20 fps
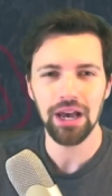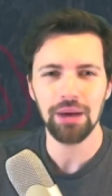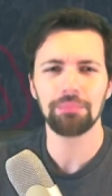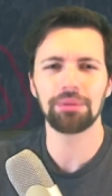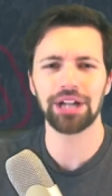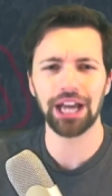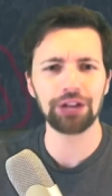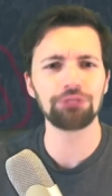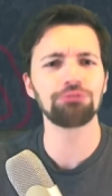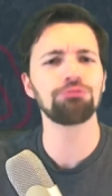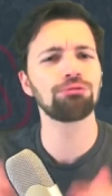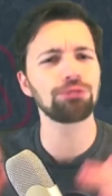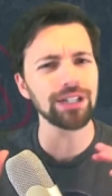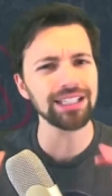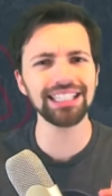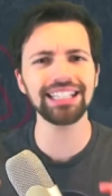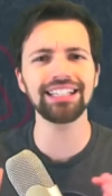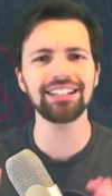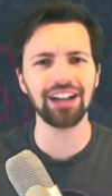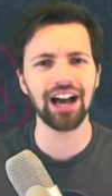But I
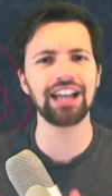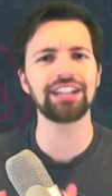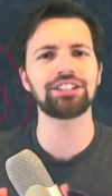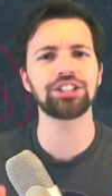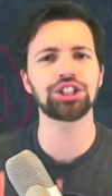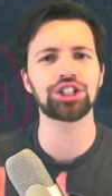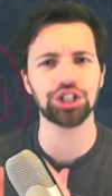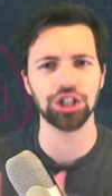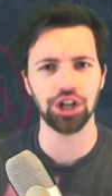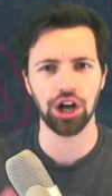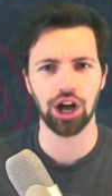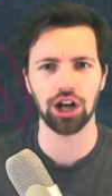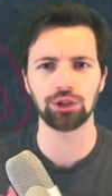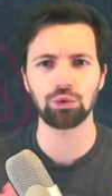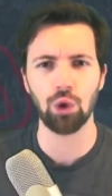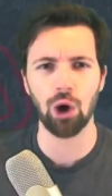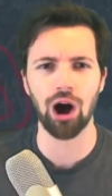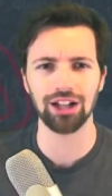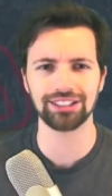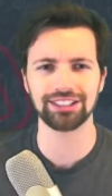really like Deshaun
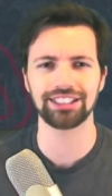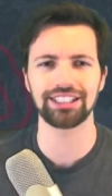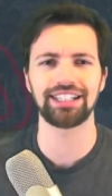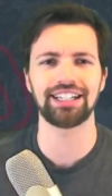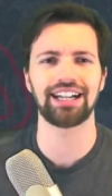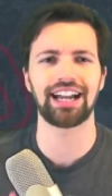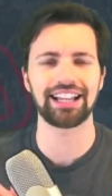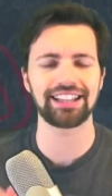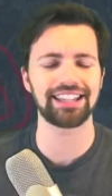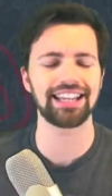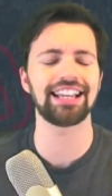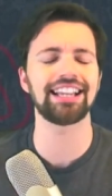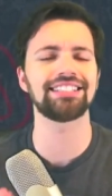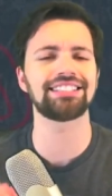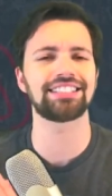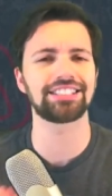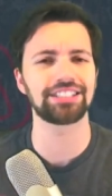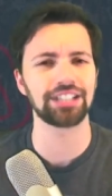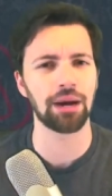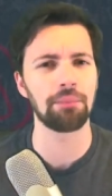Watson, and I think at
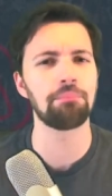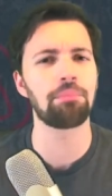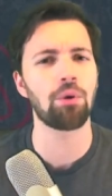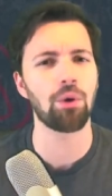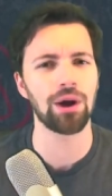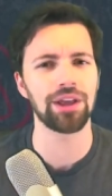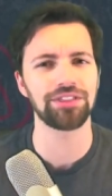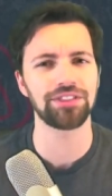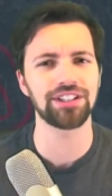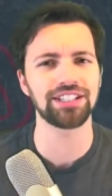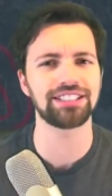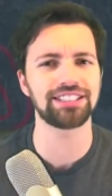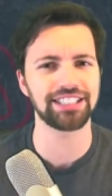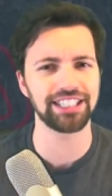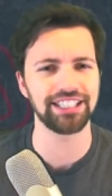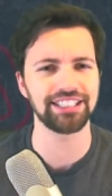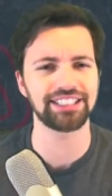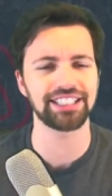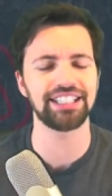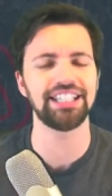some point this
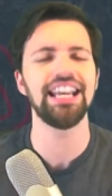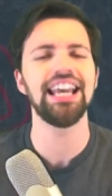season,